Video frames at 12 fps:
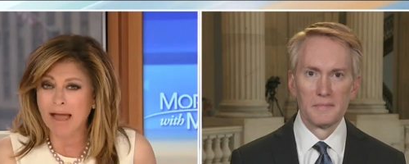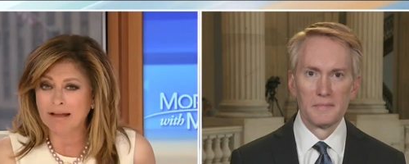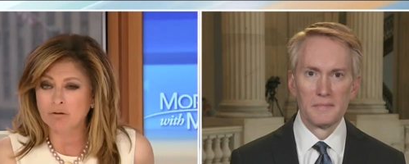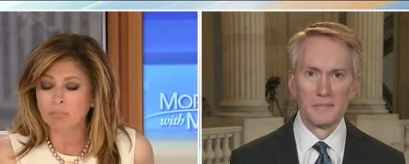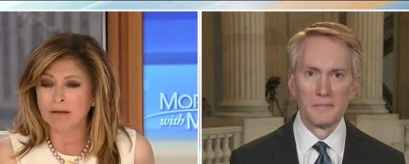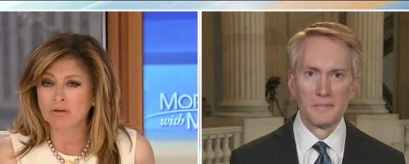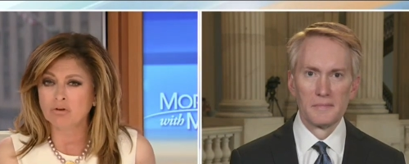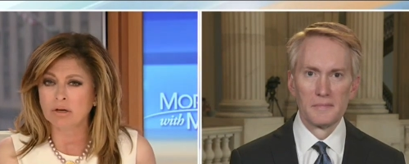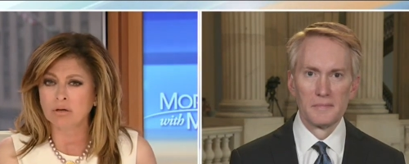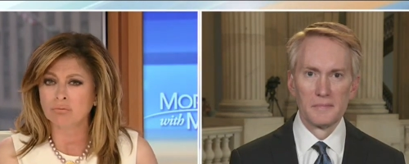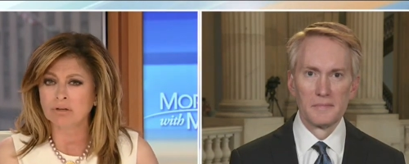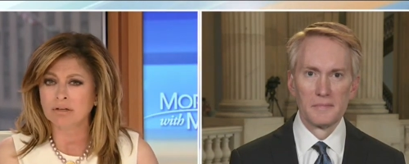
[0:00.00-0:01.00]
Speaker 1: back to
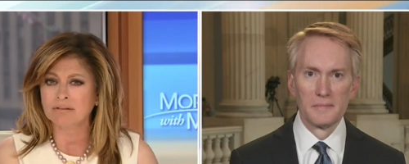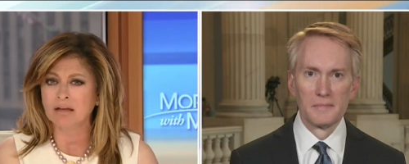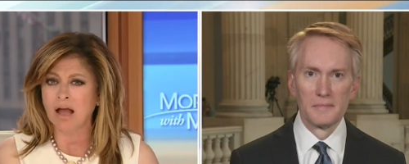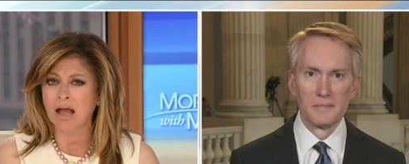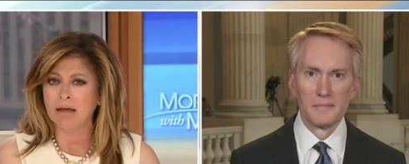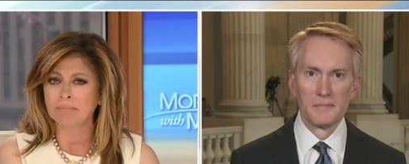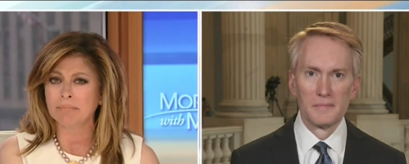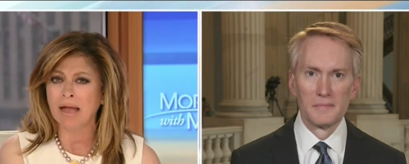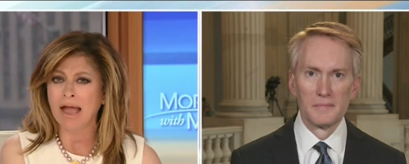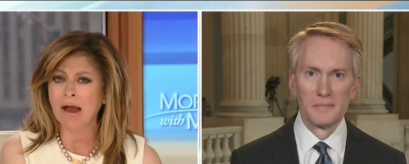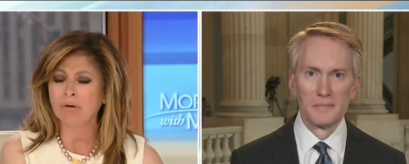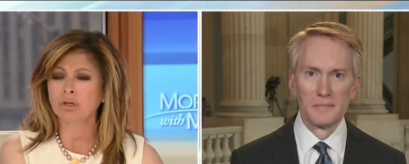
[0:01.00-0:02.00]
Beijing in real time.
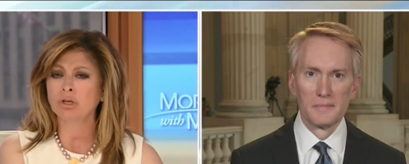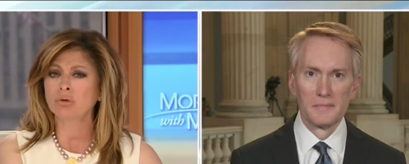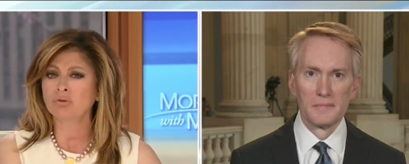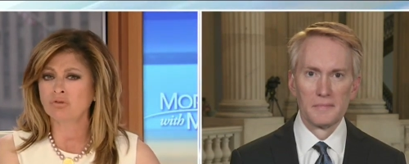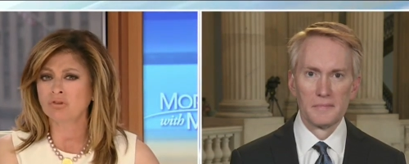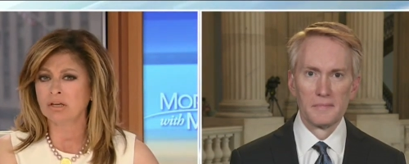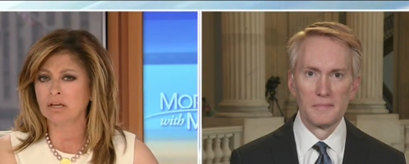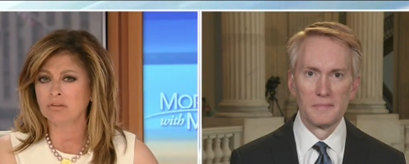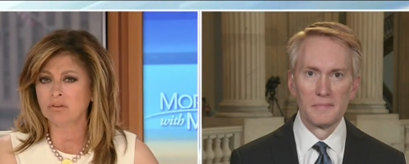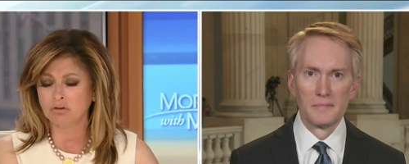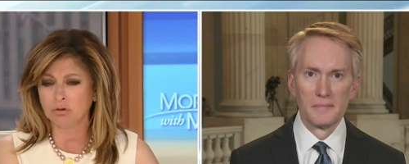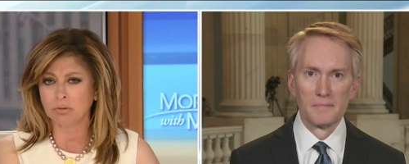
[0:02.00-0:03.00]
How do you see
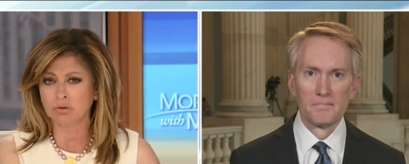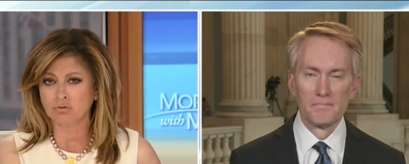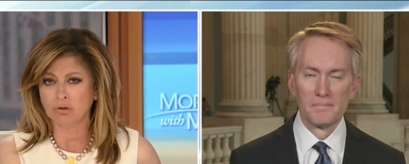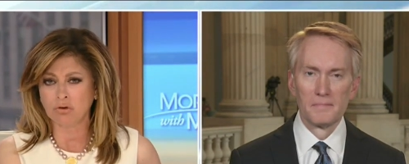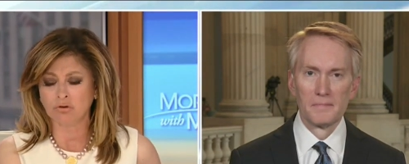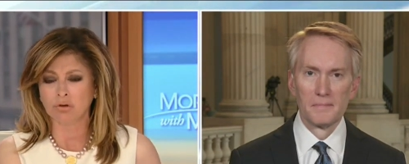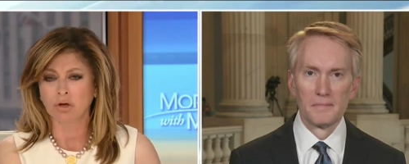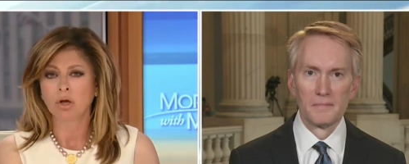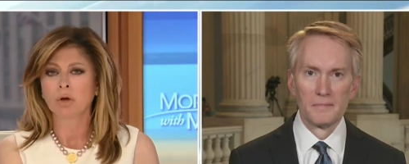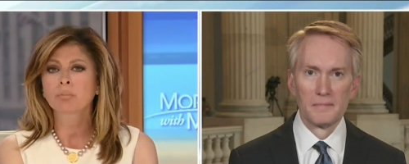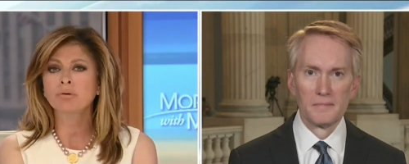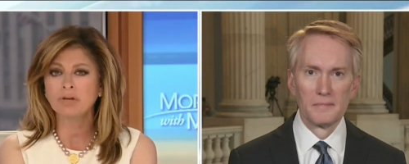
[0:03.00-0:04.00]
this administration
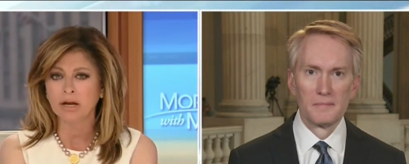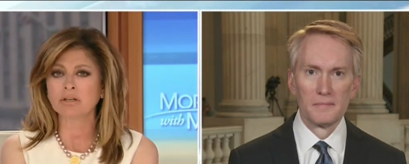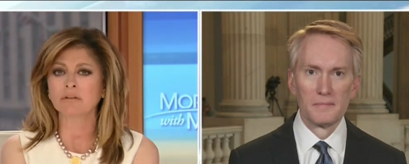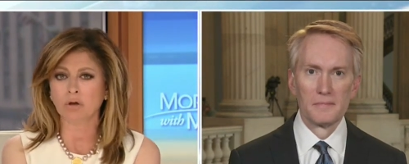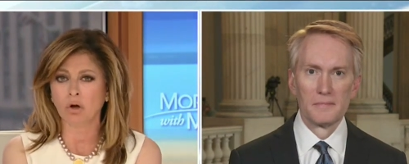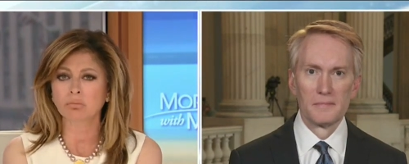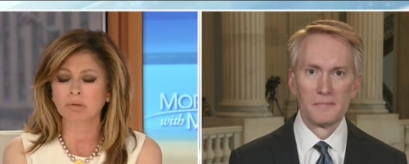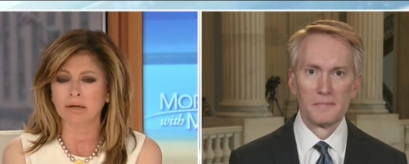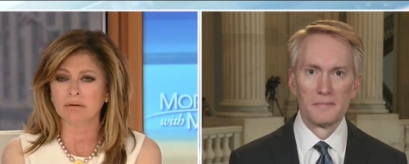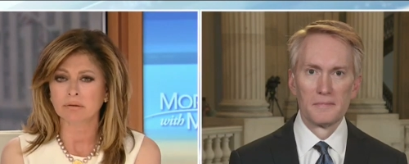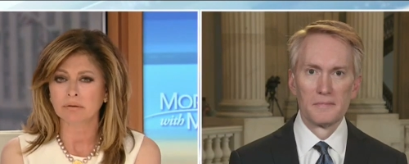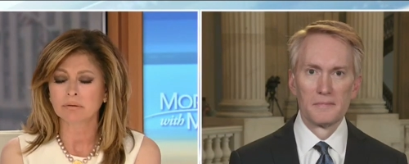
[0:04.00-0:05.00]
protecting the
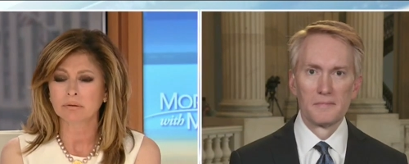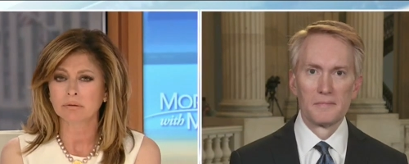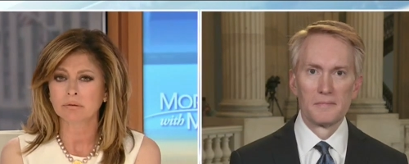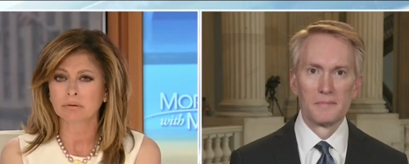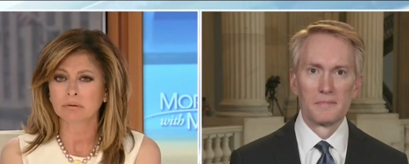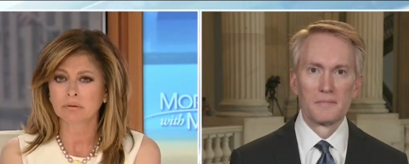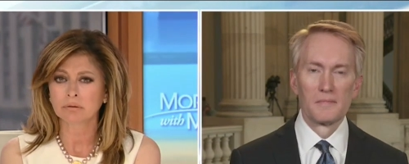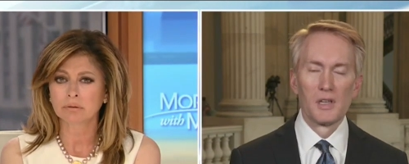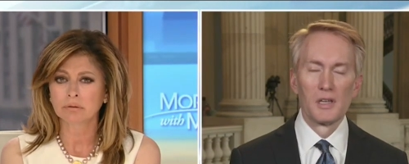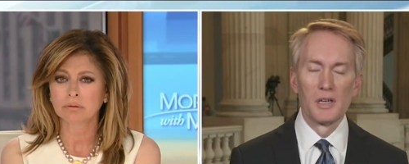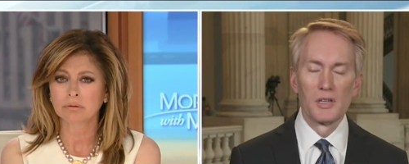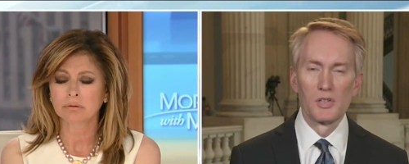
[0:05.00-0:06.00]
homeland?
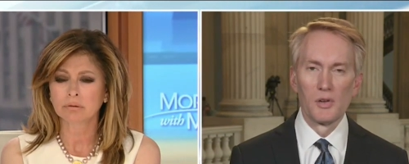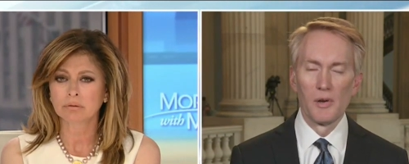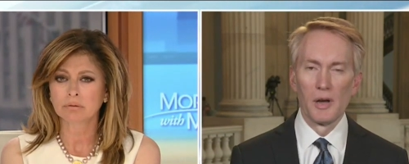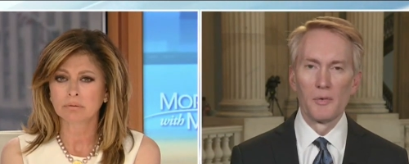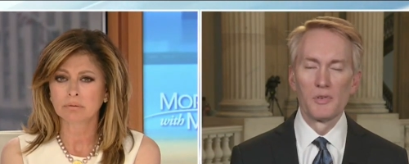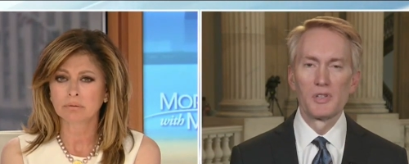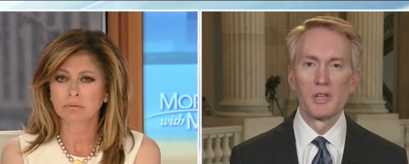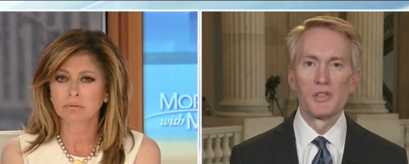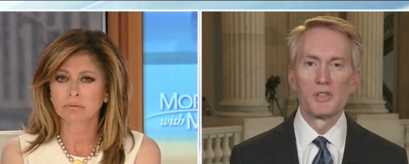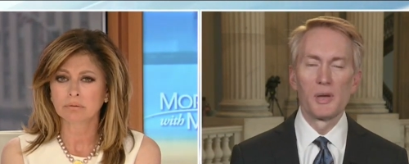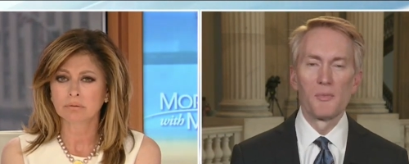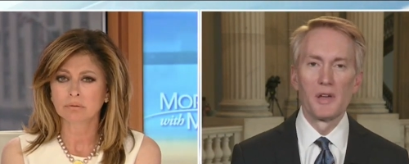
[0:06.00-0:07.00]
Speaker 2: Yeah, so I would
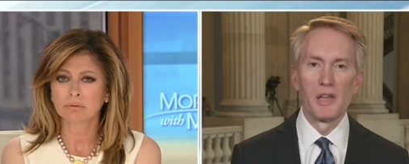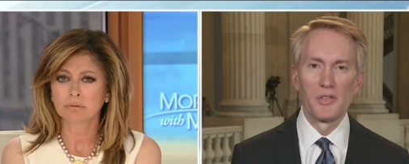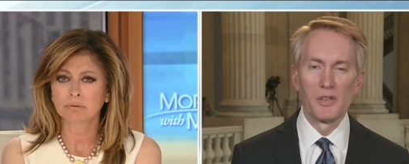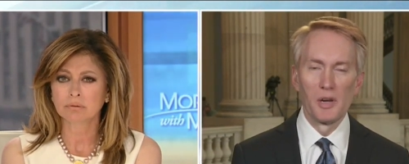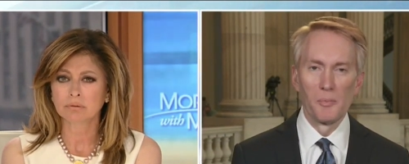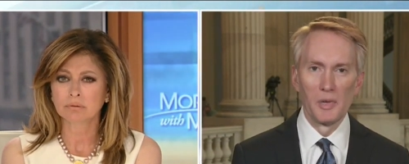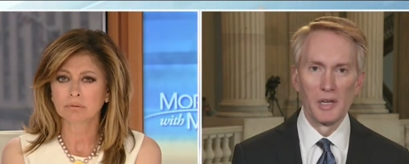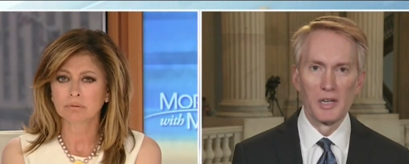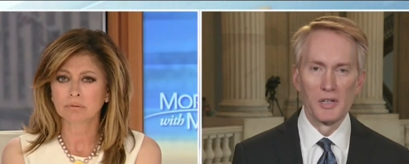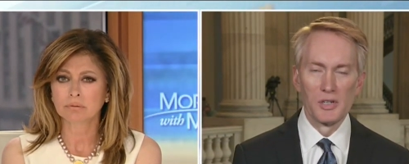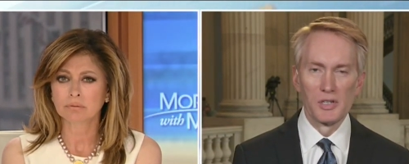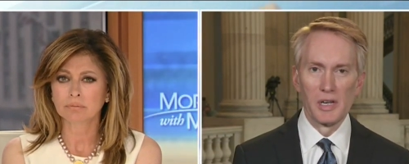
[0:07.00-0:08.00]
say the same way Antony
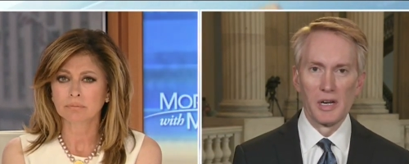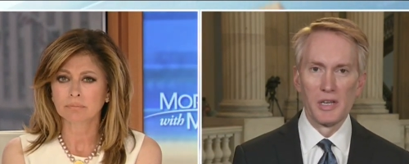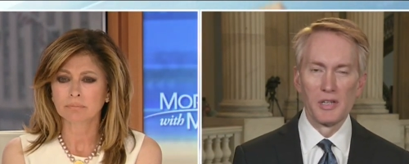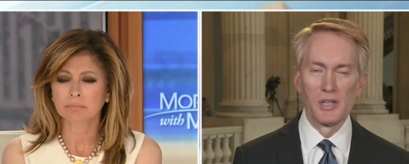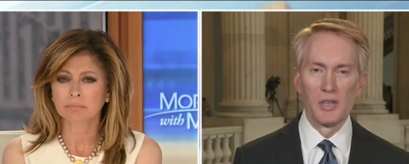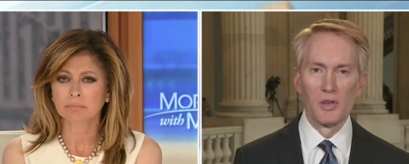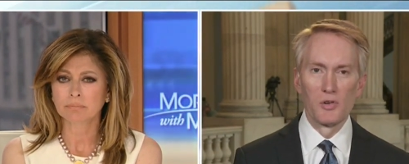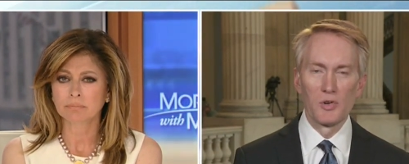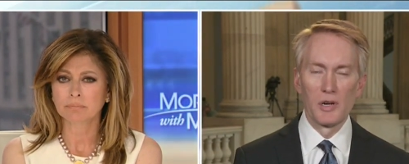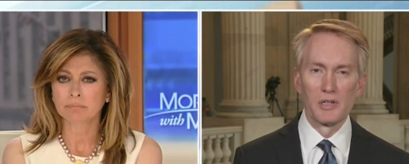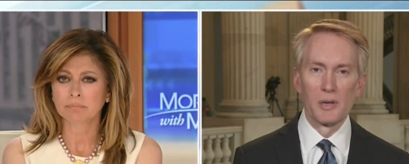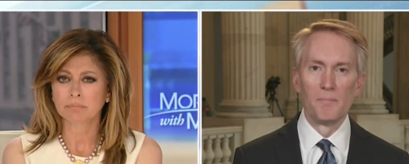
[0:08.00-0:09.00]
Blinken just said it. He said they're
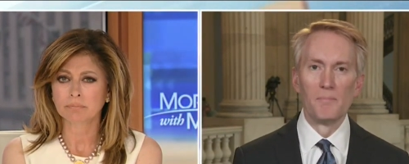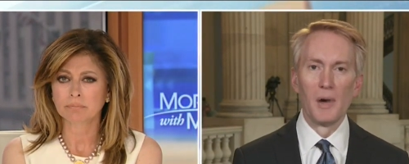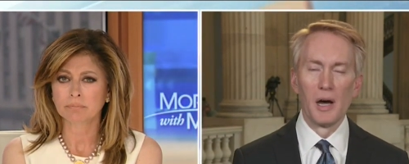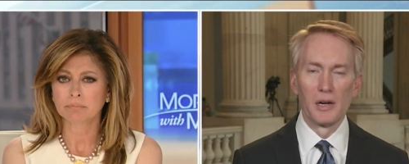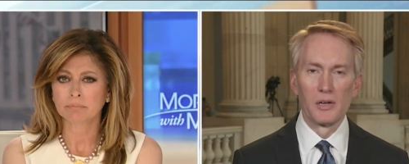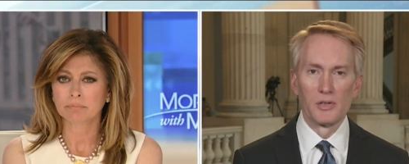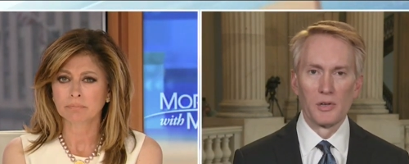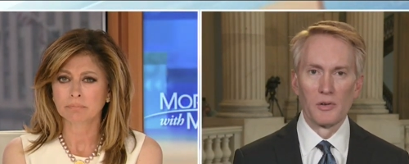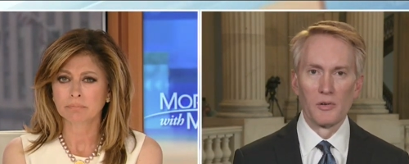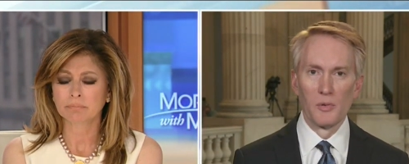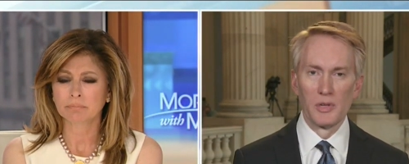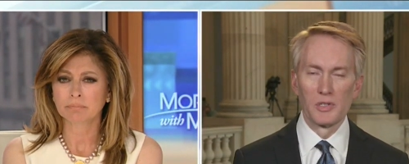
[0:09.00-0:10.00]
trying to
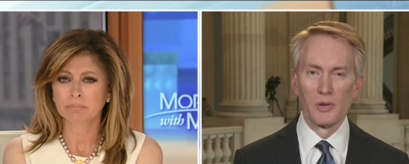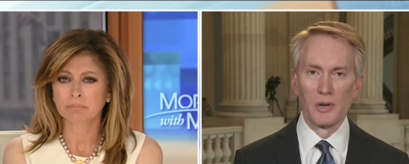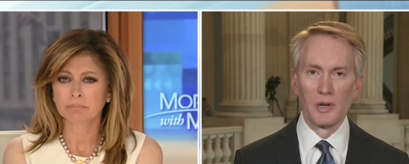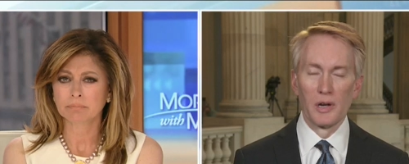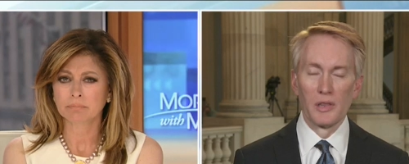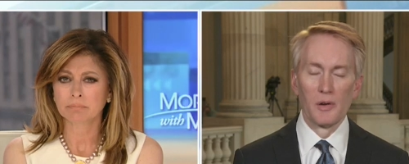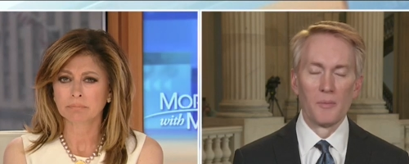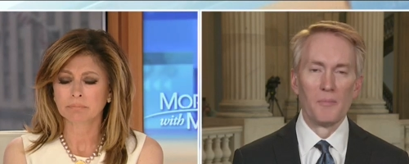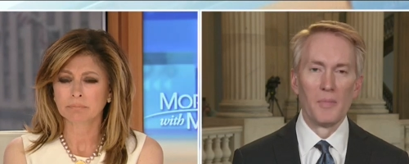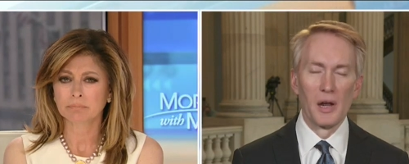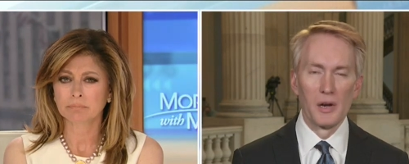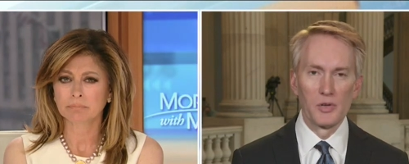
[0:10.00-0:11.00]
monitor what's going on. They're
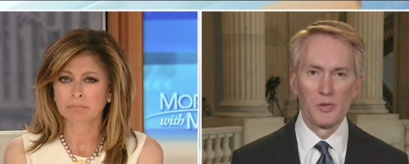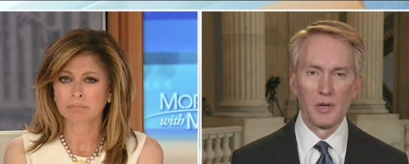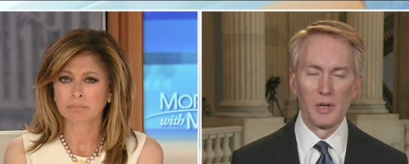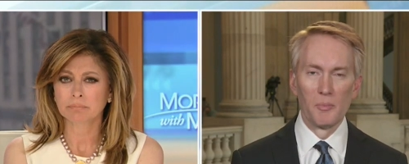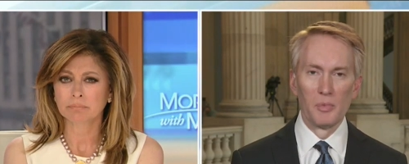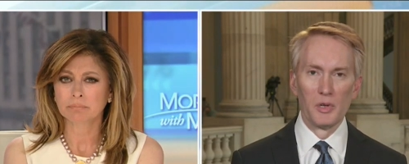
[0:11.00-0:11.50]
monitoring a